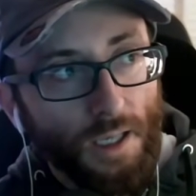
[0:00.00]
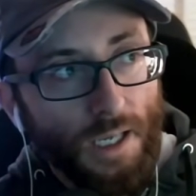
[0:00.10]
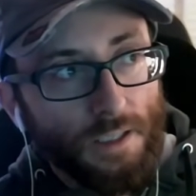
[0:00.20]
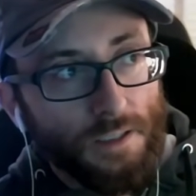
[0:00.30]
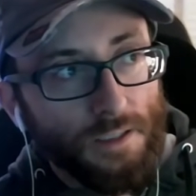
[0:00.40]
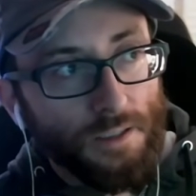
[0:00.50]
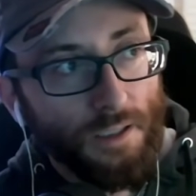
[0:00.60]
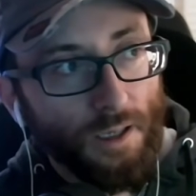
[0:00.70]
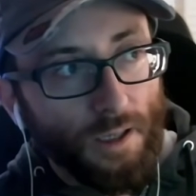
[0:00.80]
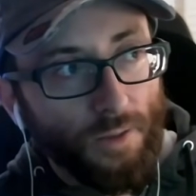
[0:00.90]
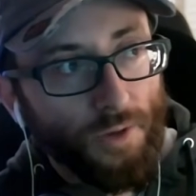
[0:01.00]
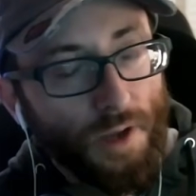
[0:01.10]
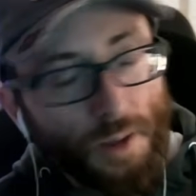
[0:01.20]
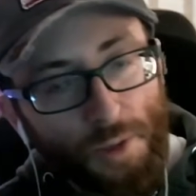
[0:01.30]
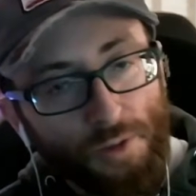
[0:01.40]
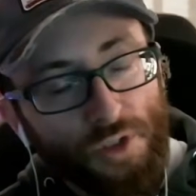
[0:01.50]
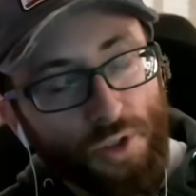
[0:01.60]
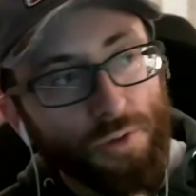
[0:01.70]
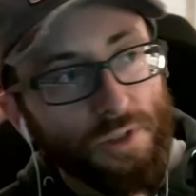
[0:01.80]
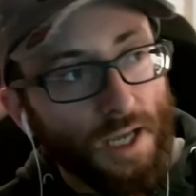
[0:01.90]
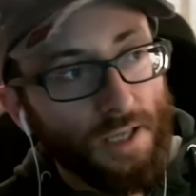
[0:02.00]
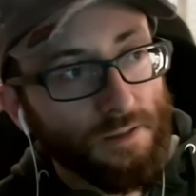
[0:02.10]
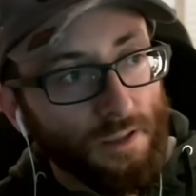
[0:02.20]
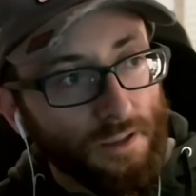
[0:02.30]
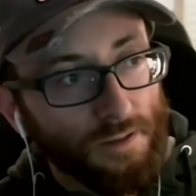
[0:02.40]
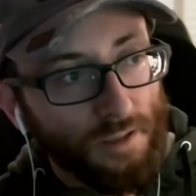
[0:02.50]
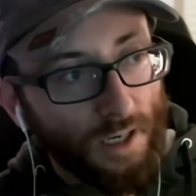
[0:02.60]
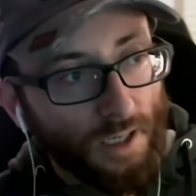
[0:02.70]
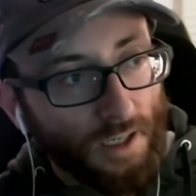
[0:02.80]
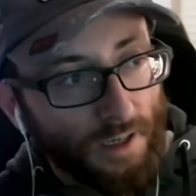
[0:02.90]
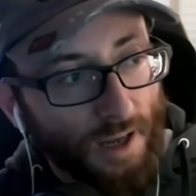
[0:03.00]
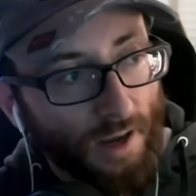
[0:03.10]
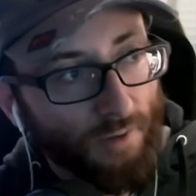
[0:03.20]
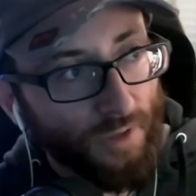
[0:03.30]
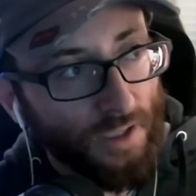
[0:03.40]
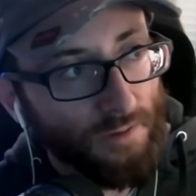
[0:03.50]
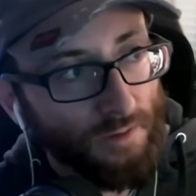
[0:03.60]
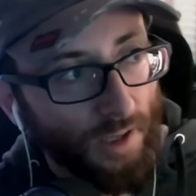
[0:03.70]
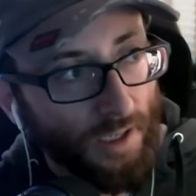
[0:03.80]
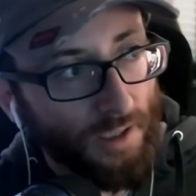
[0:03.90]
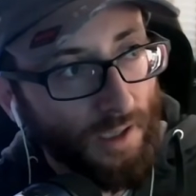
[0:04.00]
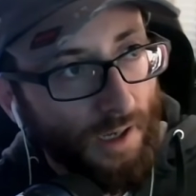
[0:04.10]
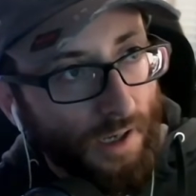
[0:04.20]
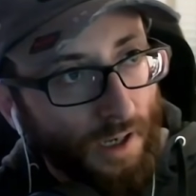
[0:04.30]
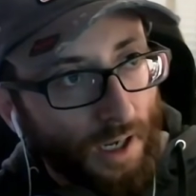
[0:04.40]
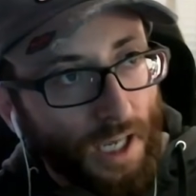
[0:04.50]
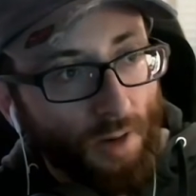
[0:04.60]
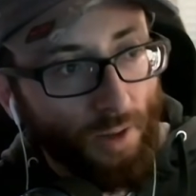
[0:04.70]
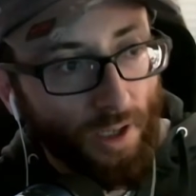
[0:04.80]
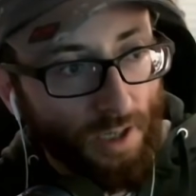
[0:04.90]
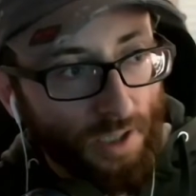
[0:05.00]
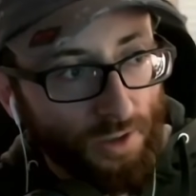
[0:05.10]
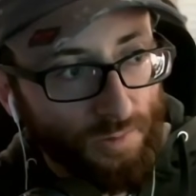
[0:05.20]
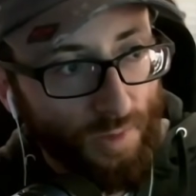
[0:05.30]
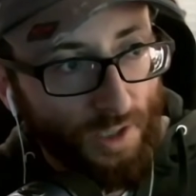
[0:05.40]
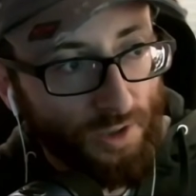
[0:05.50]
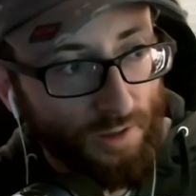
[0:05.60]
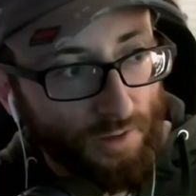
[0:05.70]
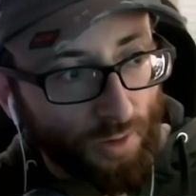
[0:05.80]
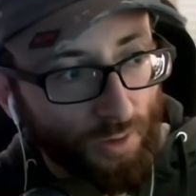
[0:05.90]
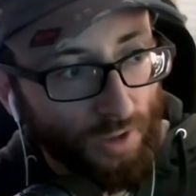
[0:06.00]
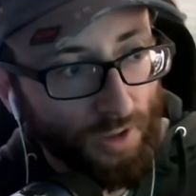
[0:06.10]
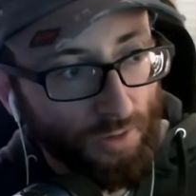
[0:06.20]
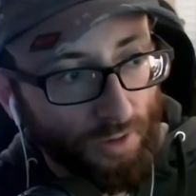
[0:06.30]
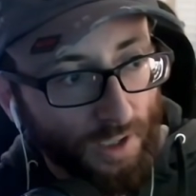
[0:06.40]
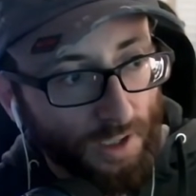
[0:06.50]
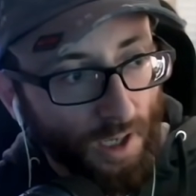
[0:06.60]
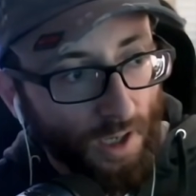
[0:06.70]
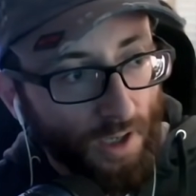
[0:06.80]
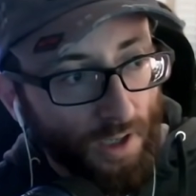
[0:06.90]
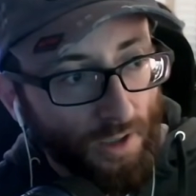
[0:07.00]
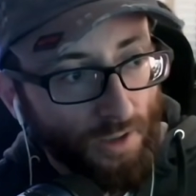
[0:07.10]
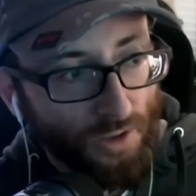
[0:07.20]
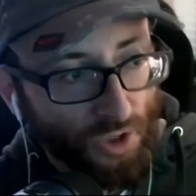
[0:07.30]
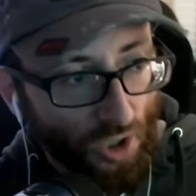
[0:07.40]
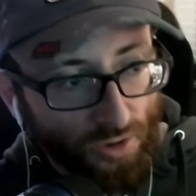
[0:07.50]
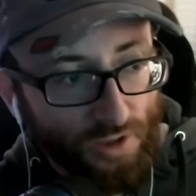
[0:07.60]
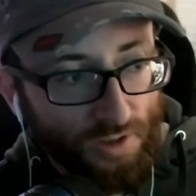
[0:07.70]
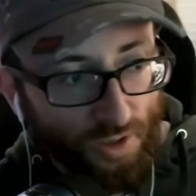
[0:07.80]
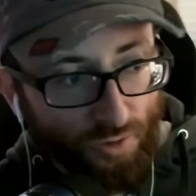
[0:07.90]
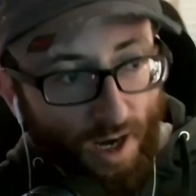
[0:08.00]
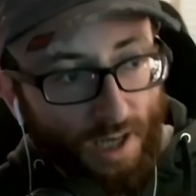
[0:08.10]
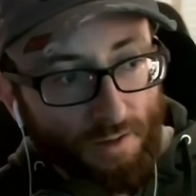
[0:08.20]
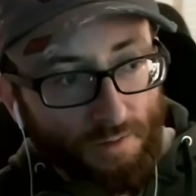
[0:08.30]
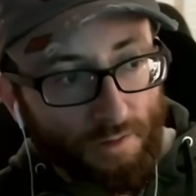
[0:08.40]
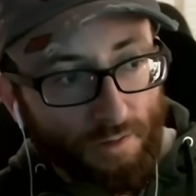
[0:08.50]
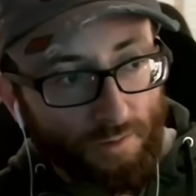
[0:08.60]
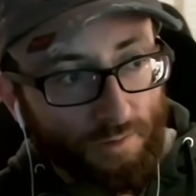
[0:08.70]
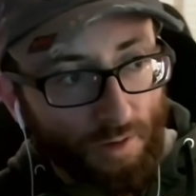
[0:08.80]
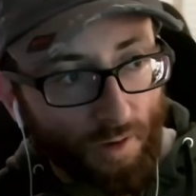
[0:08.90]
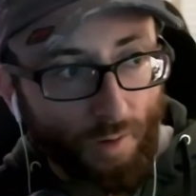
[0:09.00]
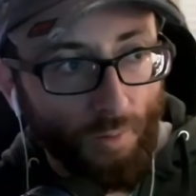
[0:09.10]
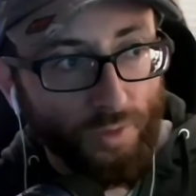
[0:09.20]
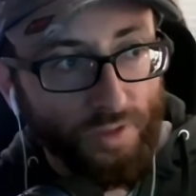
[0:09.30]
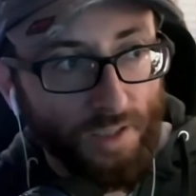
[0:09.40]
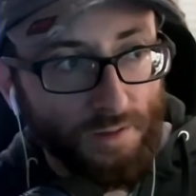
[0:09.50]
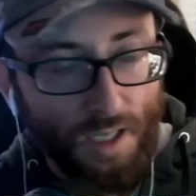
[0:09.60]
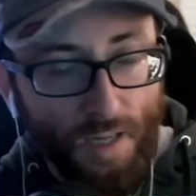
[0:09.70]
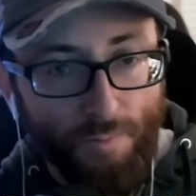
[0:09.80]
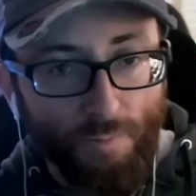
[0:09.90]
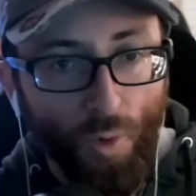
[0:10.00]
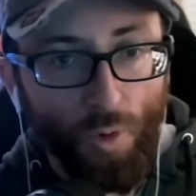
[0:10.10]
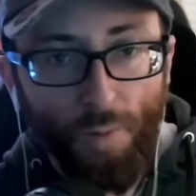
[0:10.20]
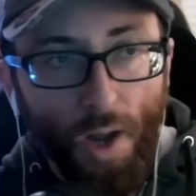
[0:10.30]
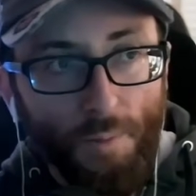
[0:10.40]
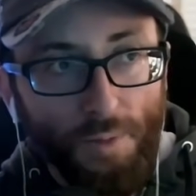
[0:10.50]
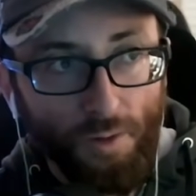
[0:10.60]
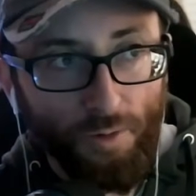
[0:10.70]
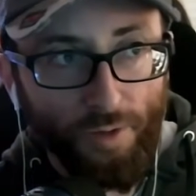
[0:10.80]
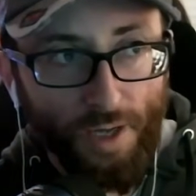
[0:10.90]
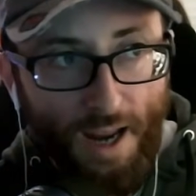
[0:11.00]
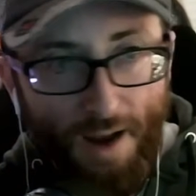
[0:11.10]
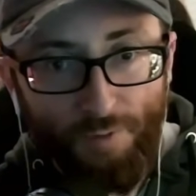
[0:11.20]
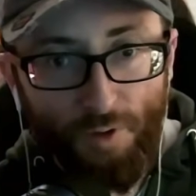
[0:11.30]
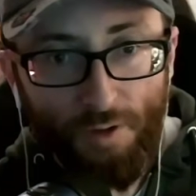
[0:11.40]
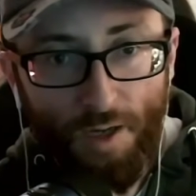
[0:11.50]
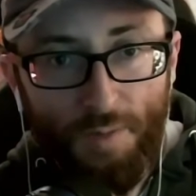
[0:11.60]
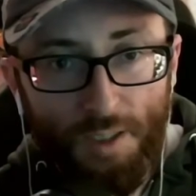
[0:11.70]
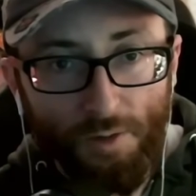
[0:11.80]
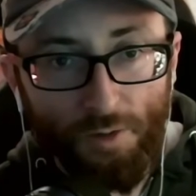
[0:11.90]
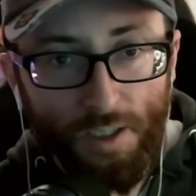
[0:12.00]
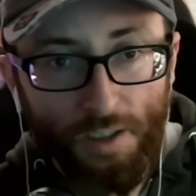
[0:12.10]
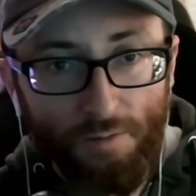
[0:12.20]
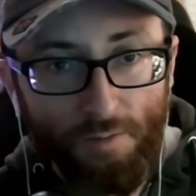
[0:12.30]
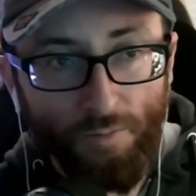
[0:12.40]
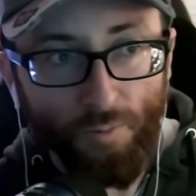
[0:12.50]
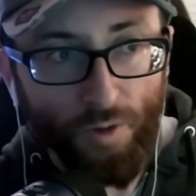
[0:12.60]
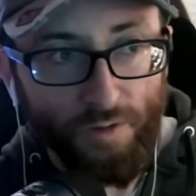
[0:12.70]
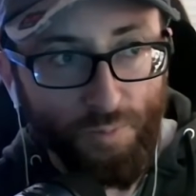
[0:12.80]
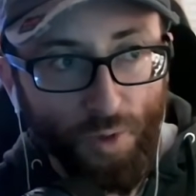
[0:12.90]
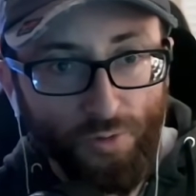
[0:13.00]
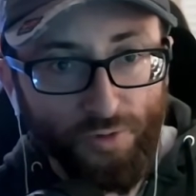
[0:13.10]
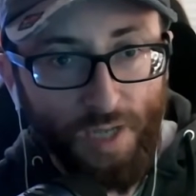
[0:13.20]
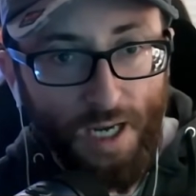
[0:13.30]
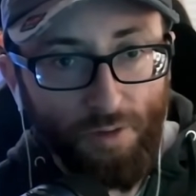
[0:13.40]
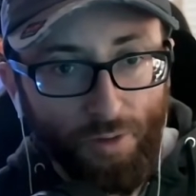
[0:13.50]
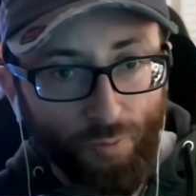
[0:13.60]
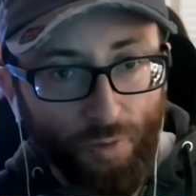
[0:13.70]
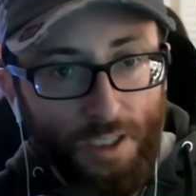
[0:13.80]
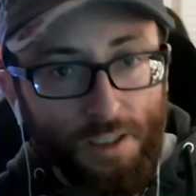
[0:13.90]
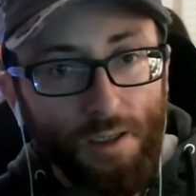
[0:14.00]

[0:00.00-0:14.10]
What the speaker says: it's there's two sides to this that I kind of have is like, again, like I just mentioned earlier, like Dungeons and Dragons is almost, I'd say, more popular than ever. I mean, look at, what is it, Baldur's Gate 3?